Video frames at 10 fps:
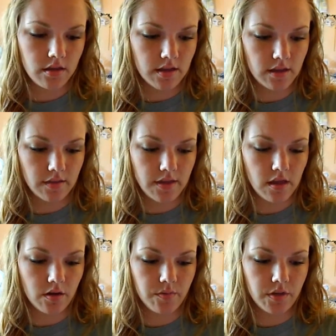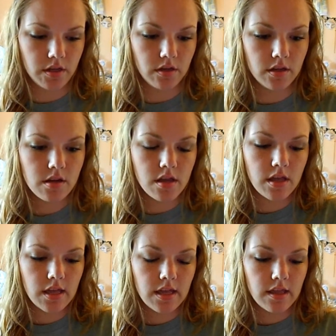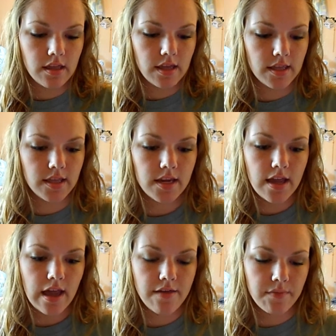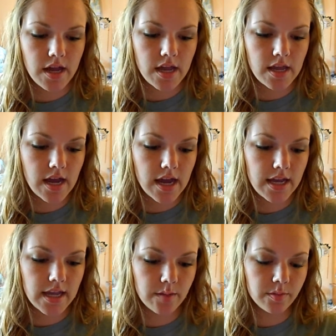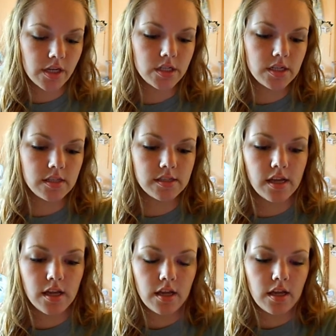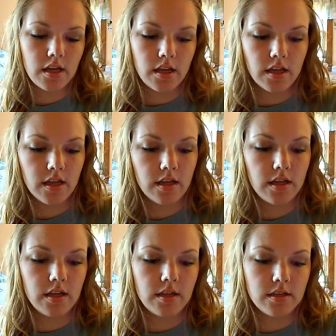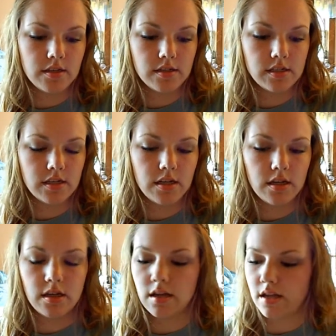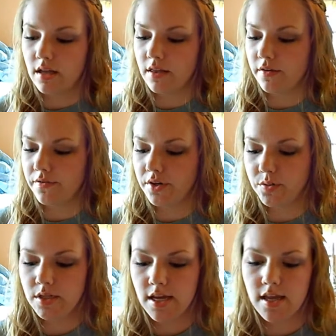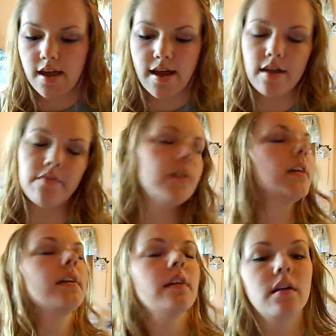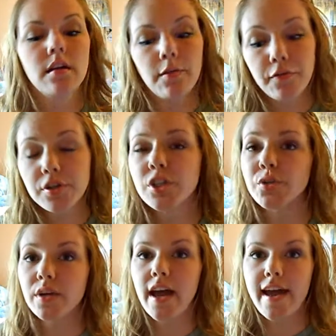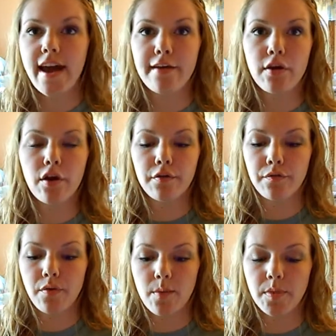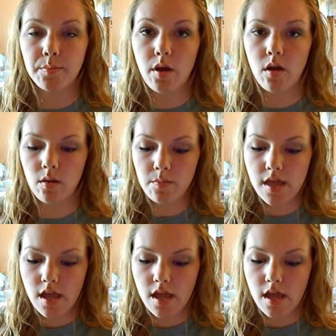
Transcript: And they are really good. And then I have my high-end blushes. And the first one I have, uh, the first three I have are from The Balm.